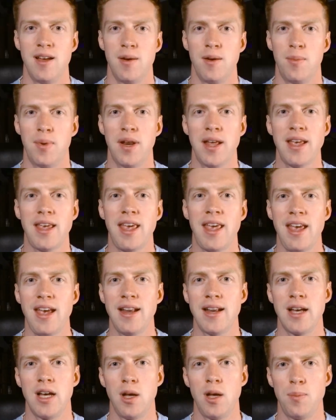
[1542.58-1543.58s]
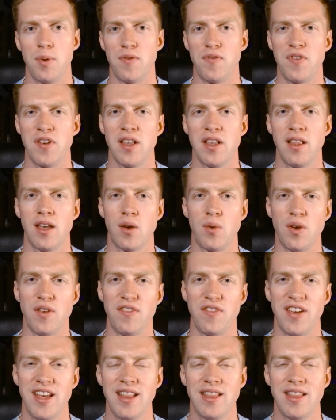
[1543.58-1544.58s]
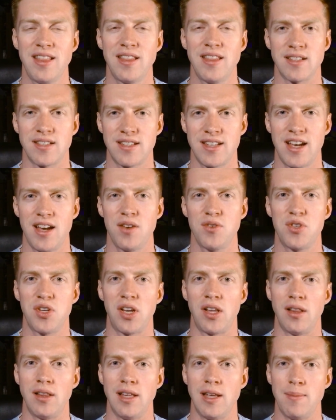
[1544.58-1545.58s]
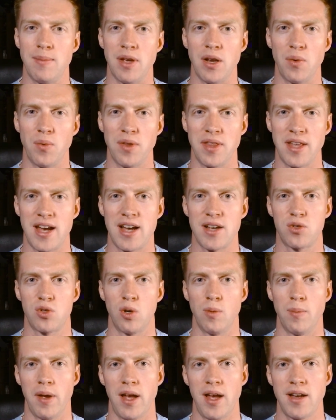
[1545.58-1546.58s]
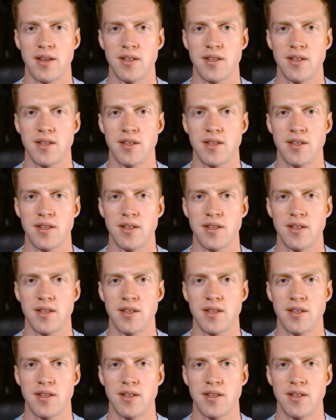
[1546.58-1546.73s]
But I can't help but feel like we've hit the nostalgic limit with Astro Bot.